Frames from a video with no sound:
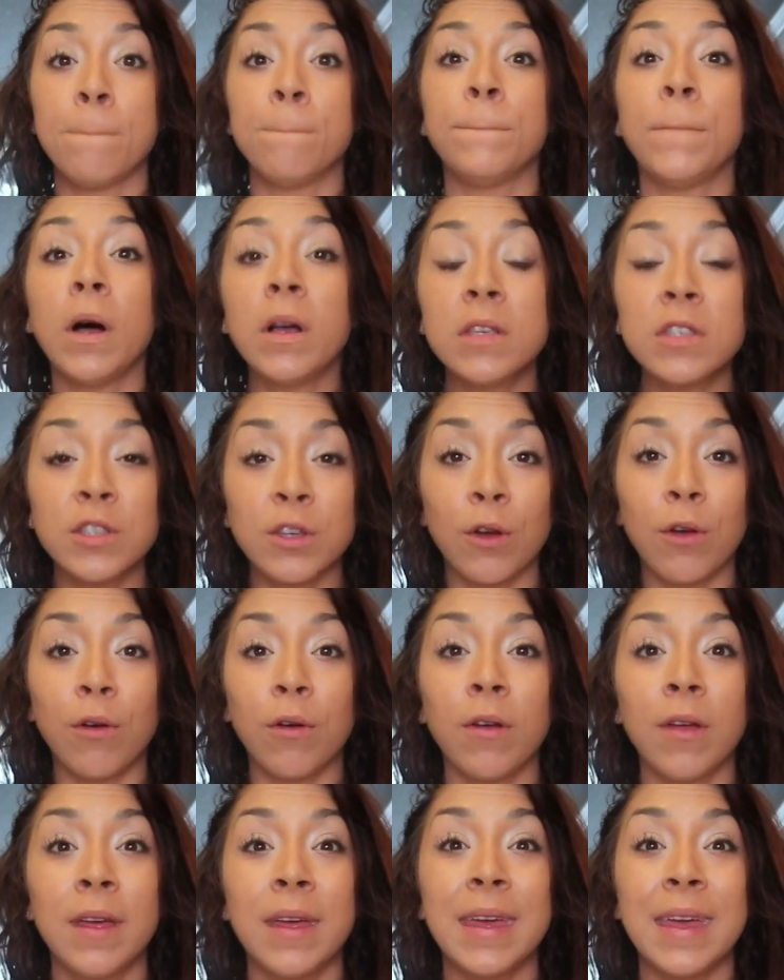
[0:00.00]

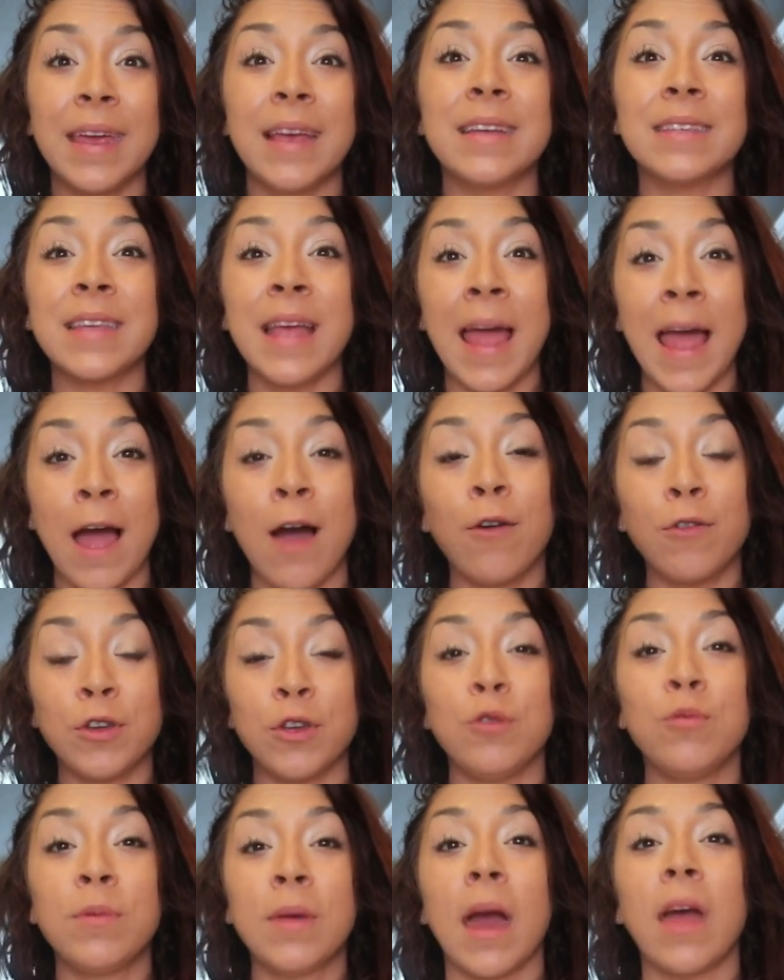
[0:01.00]
Muscle is
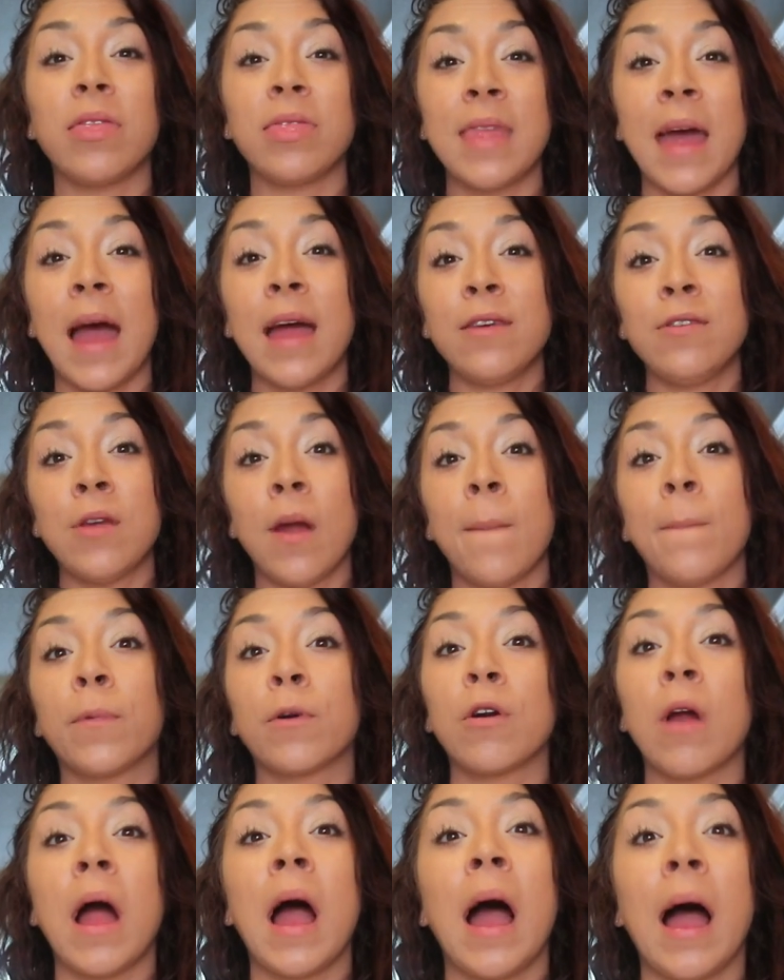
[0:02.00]
how you get that
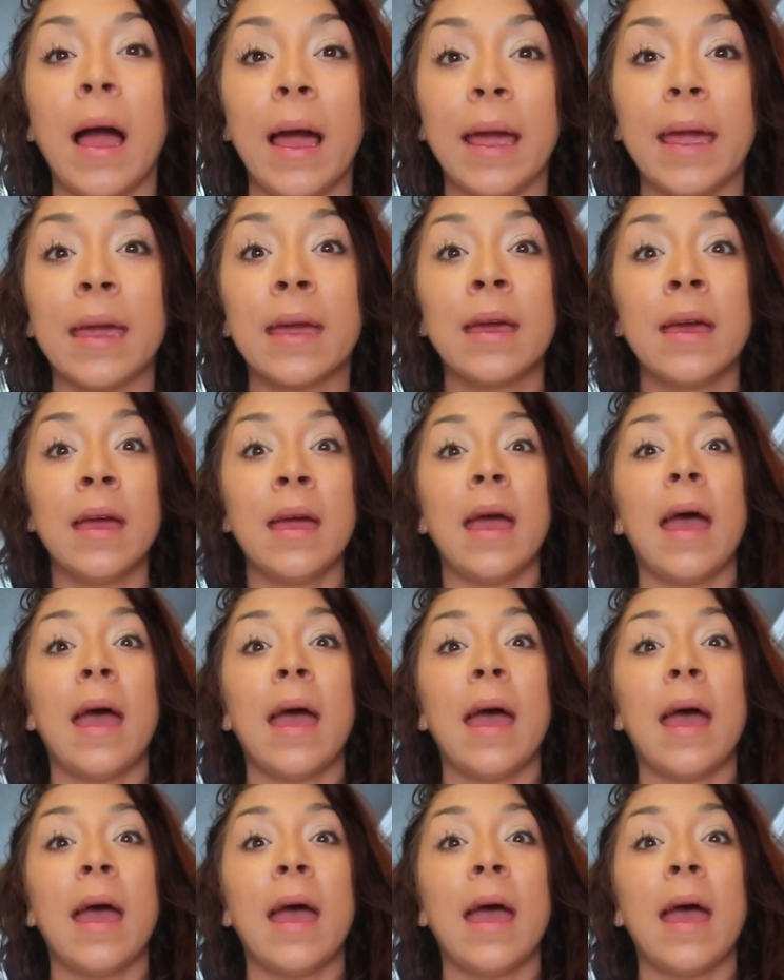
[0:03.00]
number high.